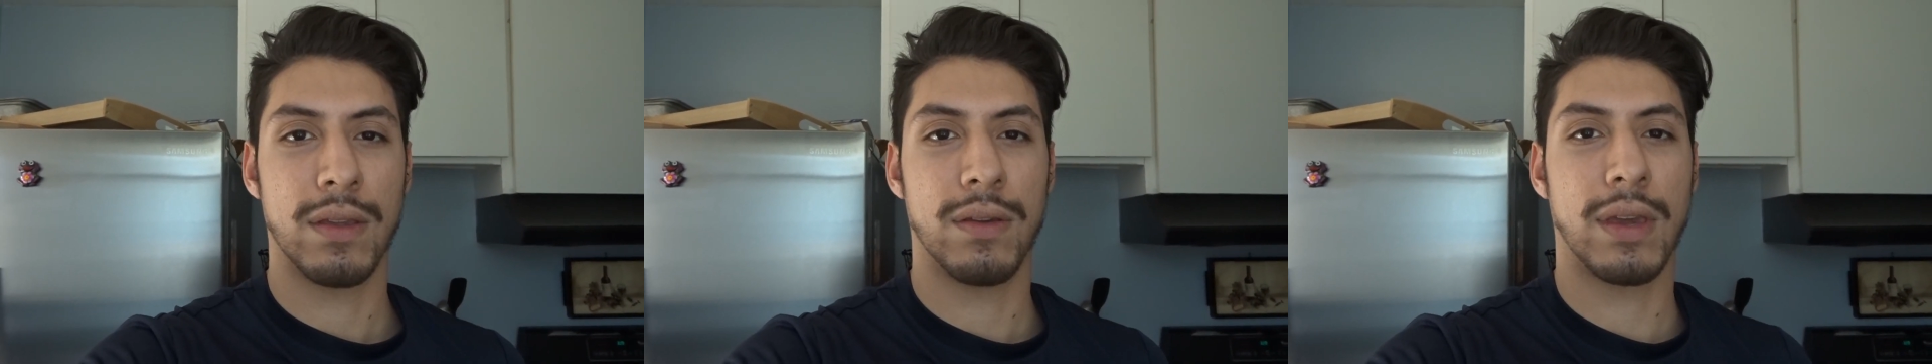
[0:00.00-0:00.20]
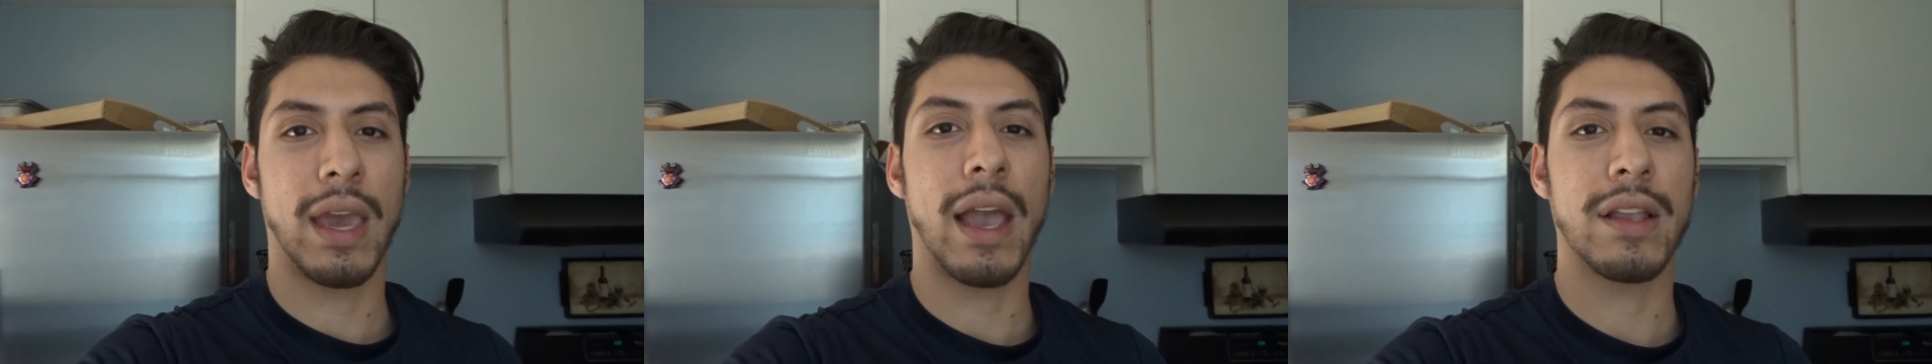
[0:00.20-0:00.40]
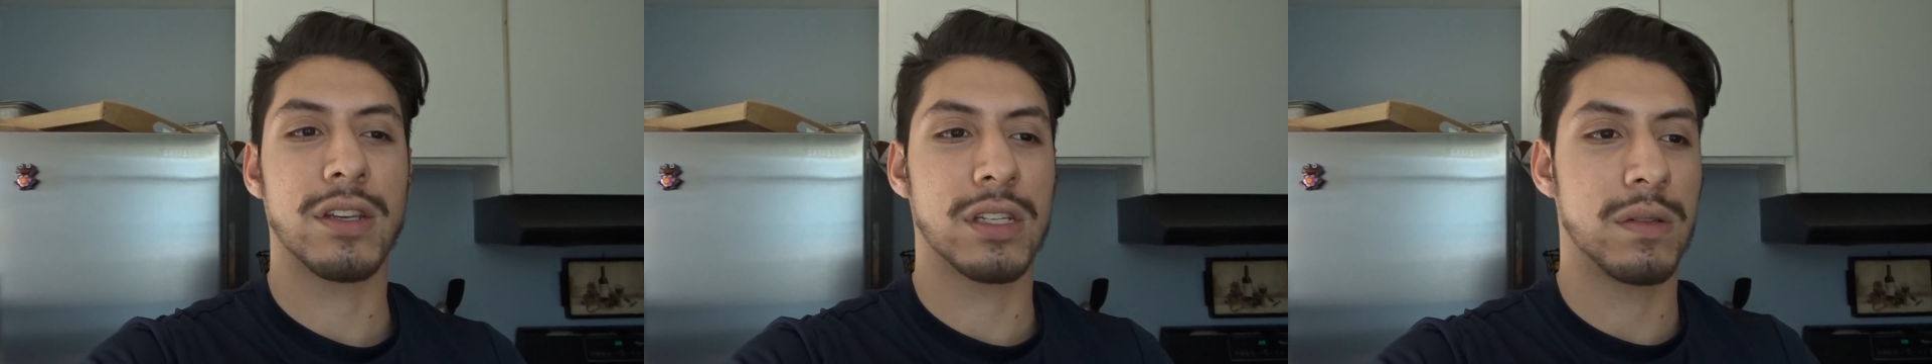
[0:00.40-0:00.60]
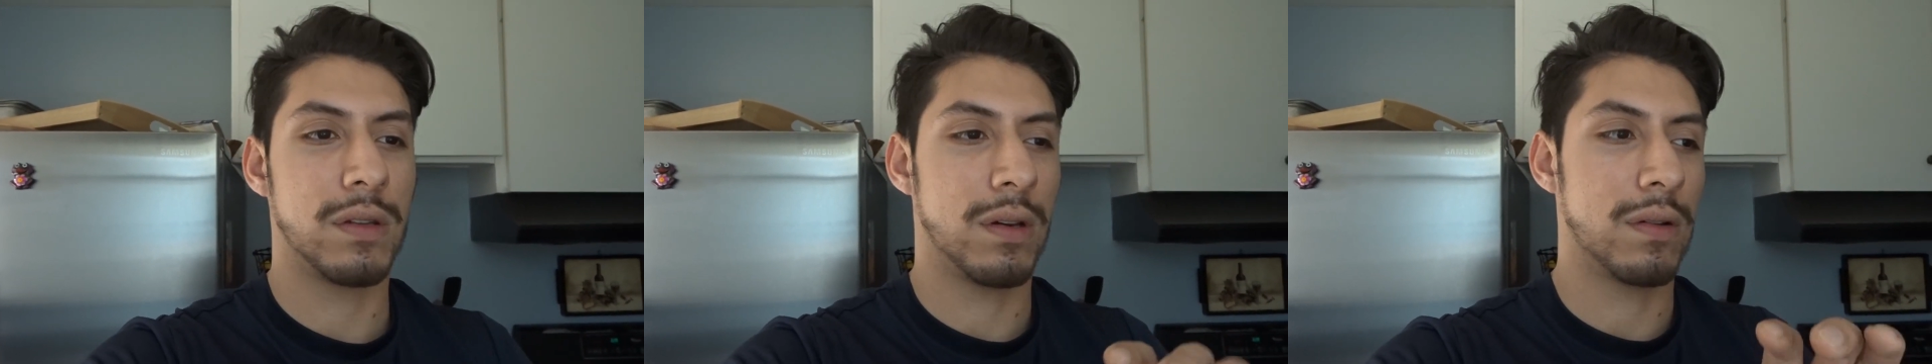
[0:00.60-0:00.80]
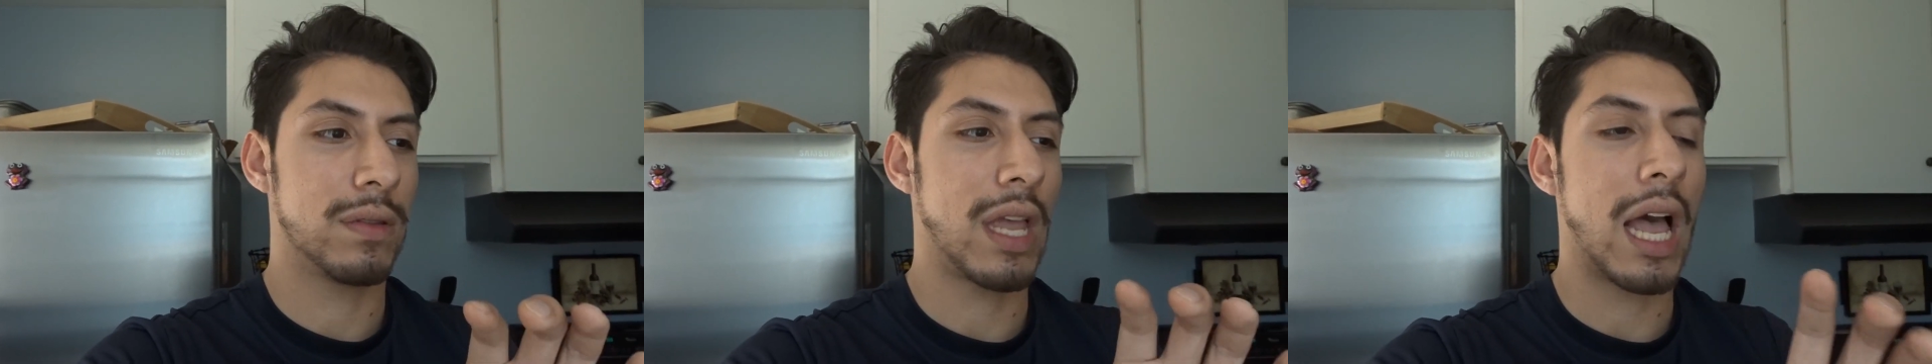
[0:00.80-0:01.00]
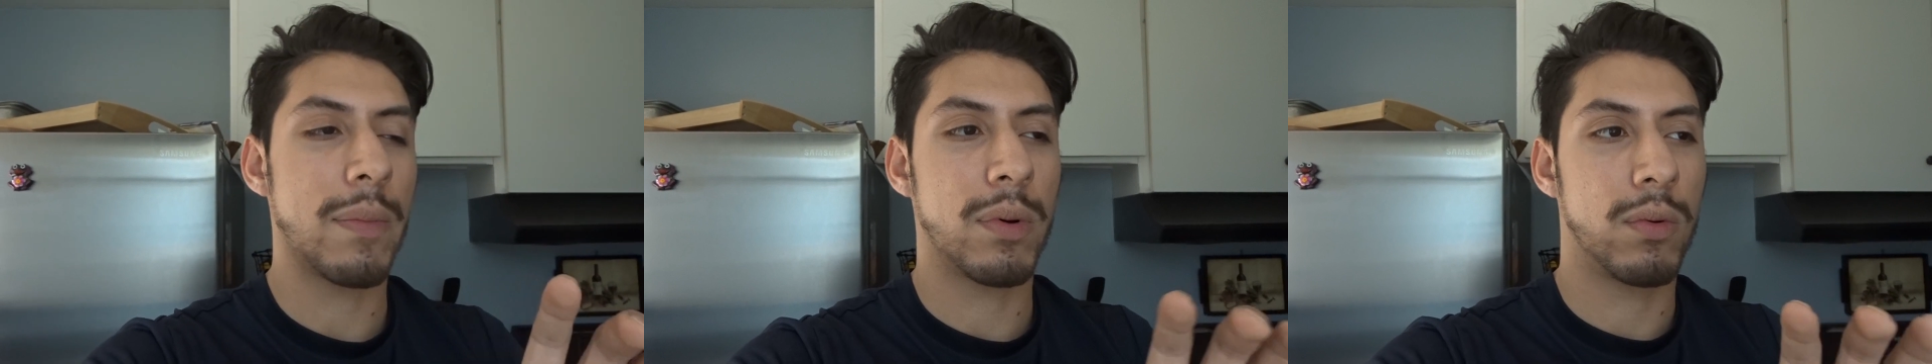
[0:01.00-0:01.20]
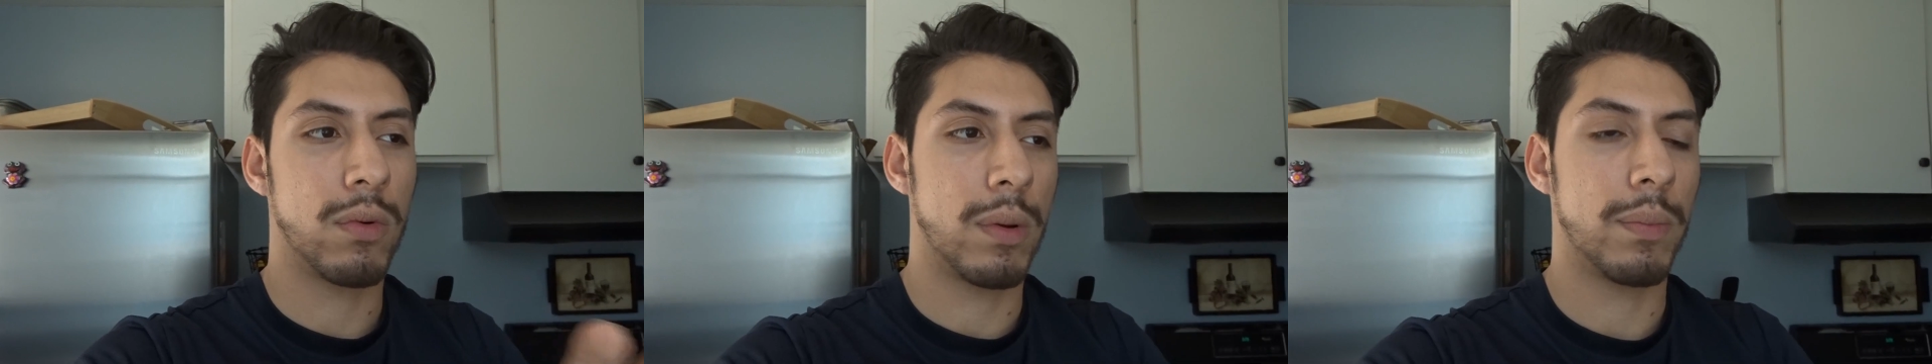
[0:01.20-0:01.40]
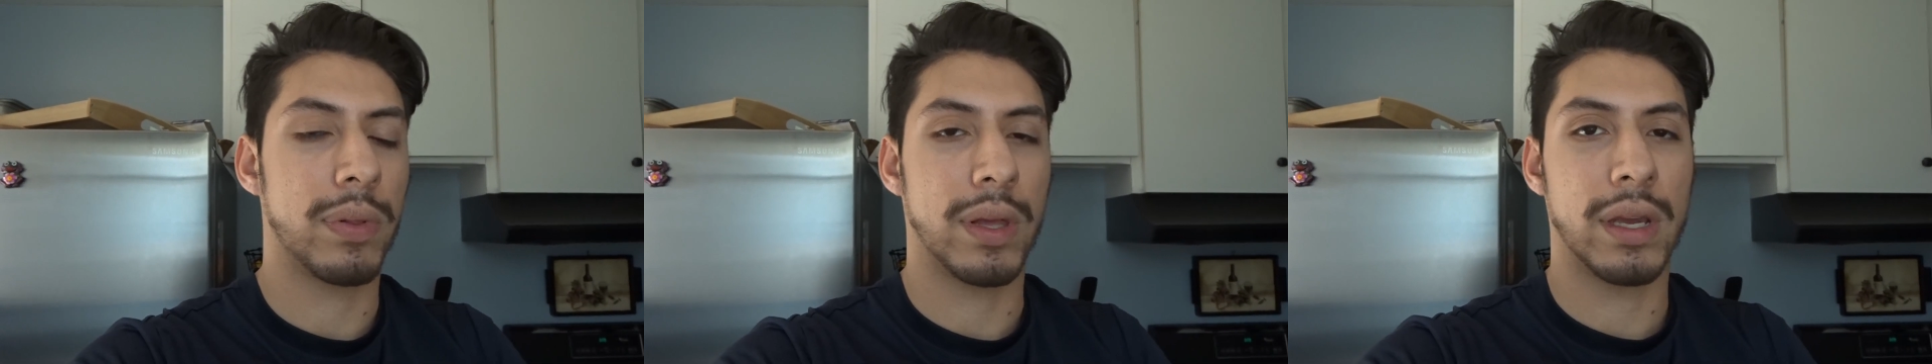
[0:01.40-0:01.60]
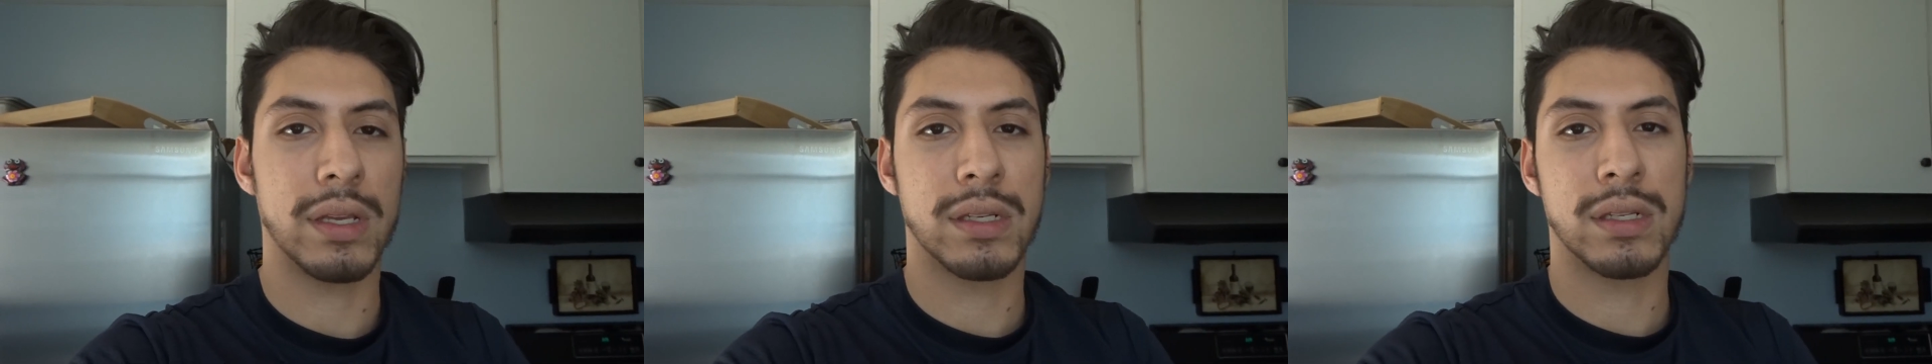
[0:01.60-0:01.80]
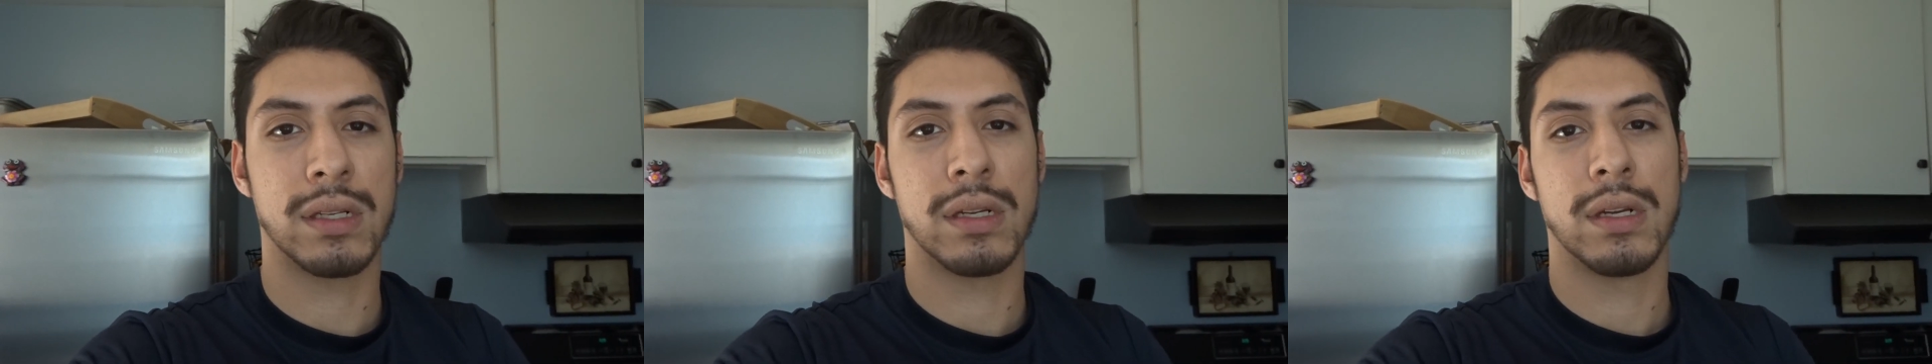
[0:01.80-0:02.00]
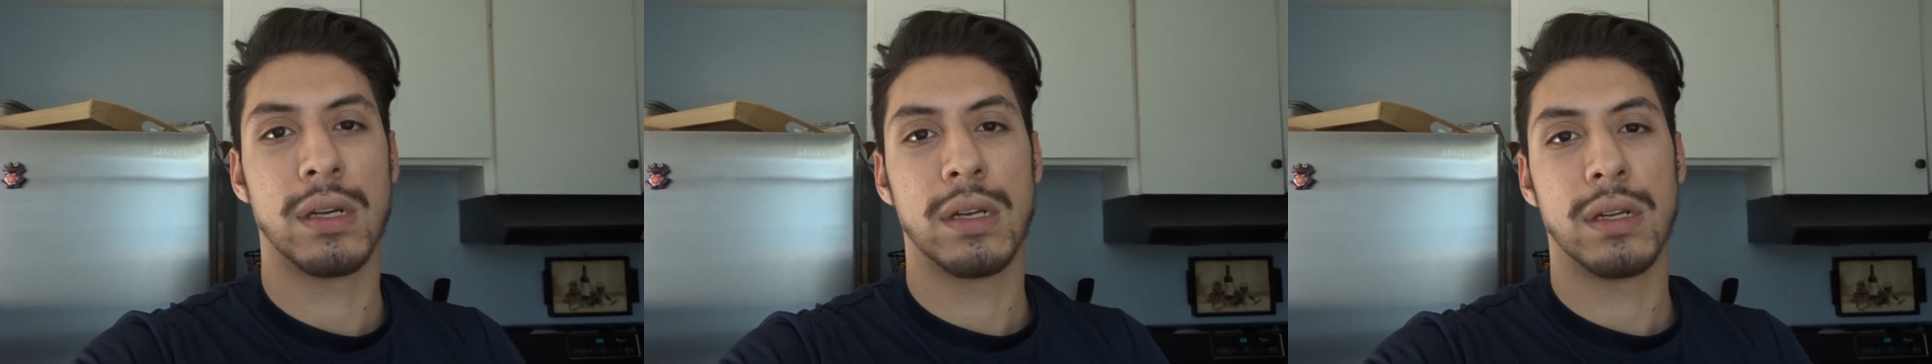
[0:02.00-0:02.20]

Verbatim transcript: You can't just, you know, dabble in one place.